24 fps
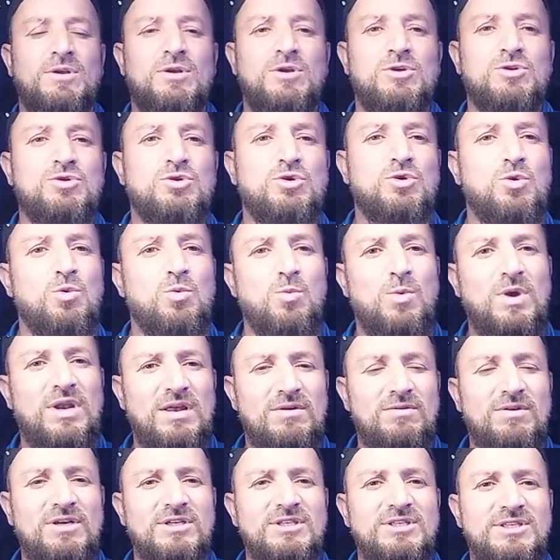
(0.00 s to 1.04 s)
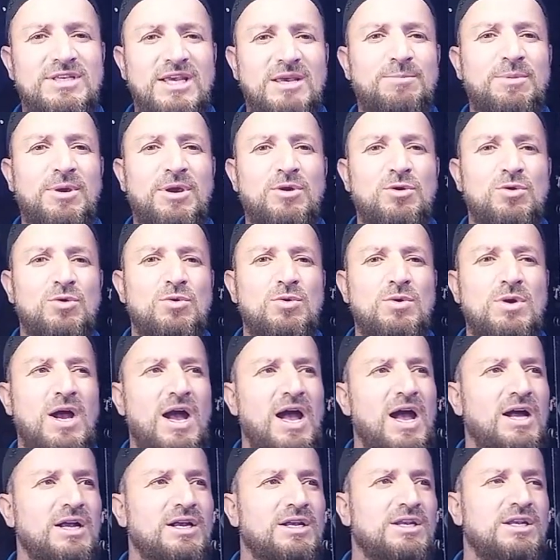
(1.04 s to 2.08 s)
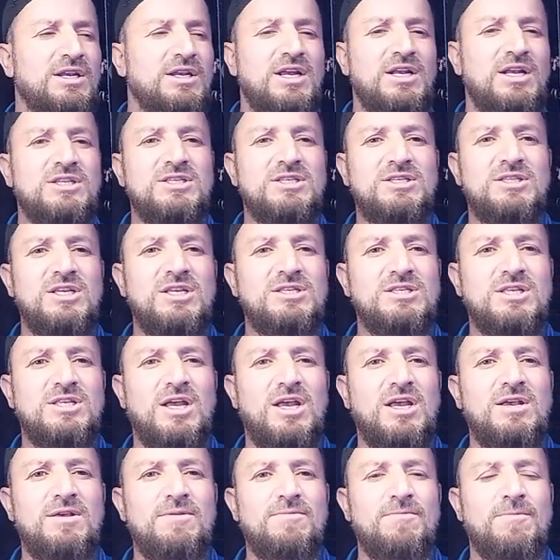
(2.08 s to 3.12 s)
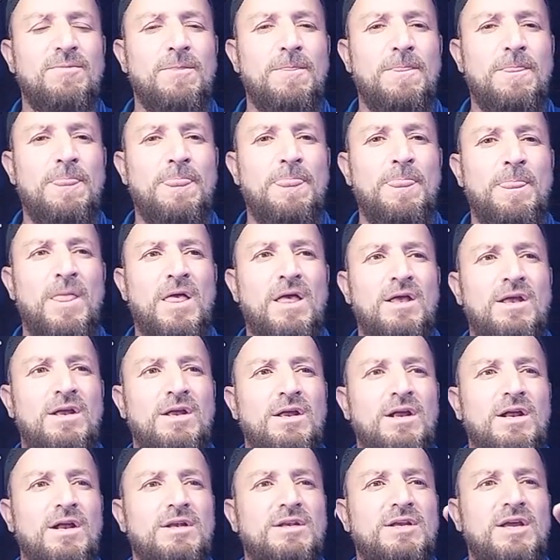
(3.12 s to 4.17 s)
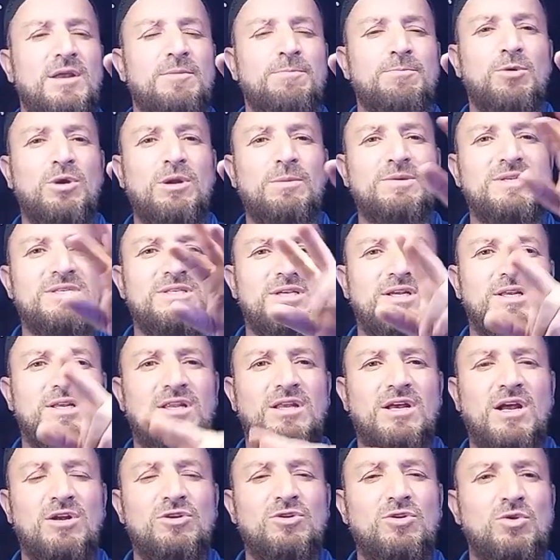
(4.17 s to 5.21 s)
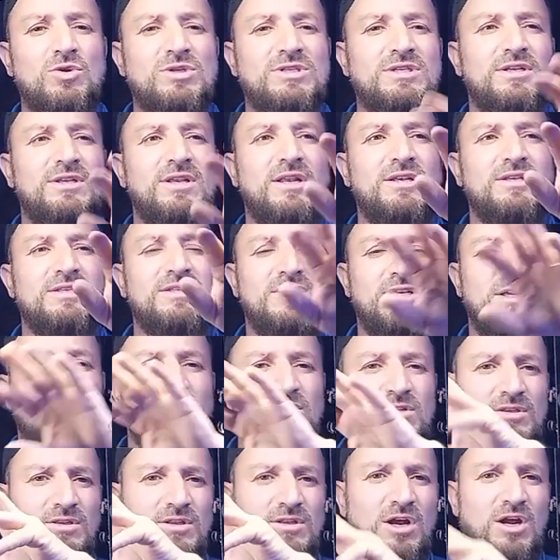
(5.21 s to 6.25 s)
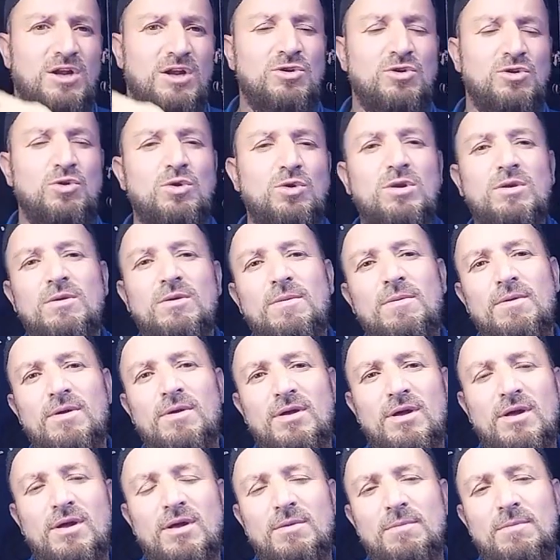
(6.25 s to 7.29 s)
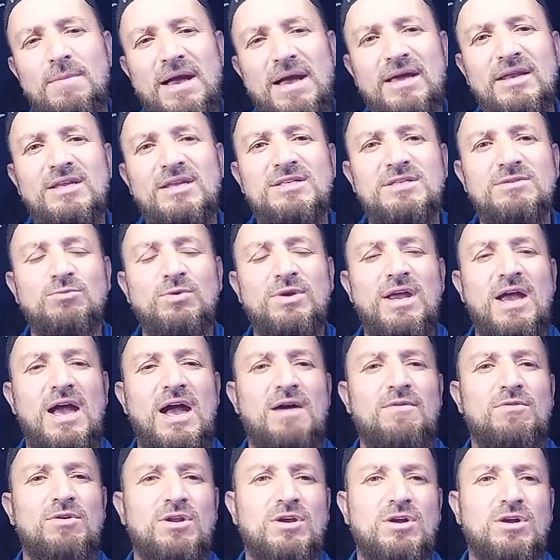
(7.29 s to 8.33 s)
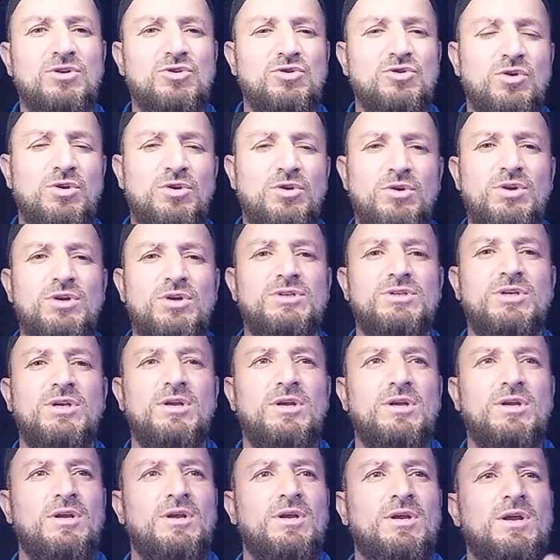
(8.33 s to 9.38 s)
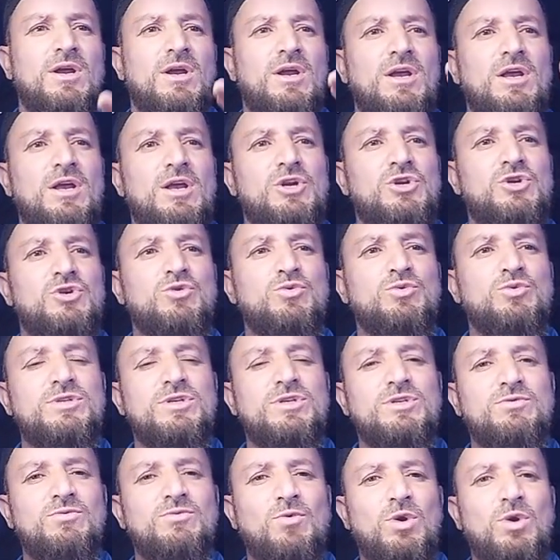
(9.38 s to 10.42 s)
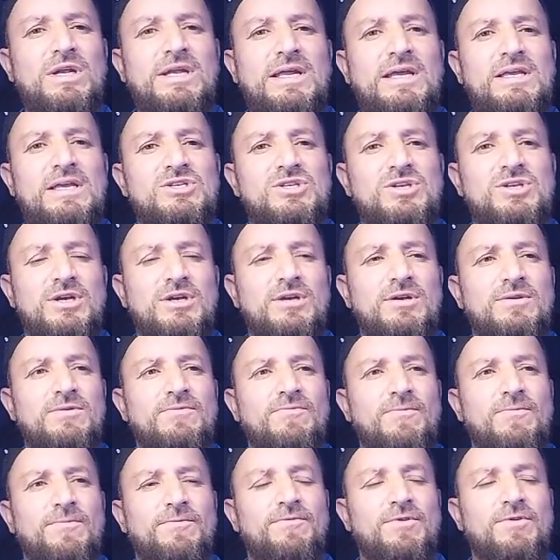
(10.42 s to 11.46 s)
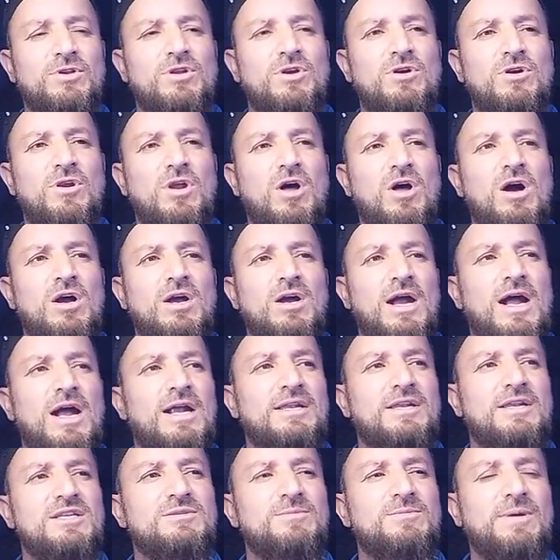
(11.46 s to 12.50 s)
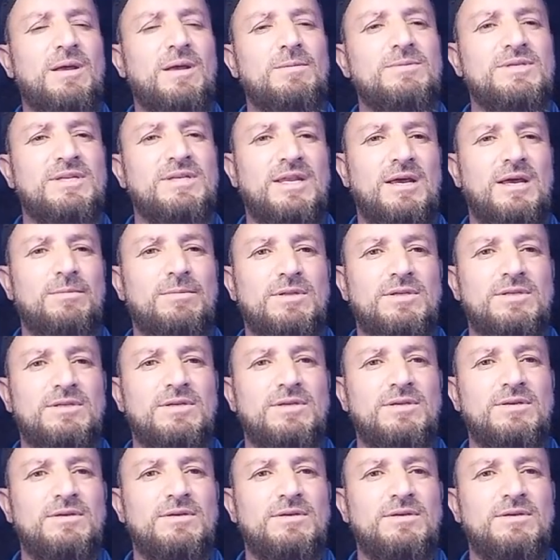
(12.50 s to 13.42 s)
So whenever a CPU needs this thing, it can put up a signal. The control signal, the control mechanism we have, or a control unit, issues this voltage here for the clock, and this becomes enabled.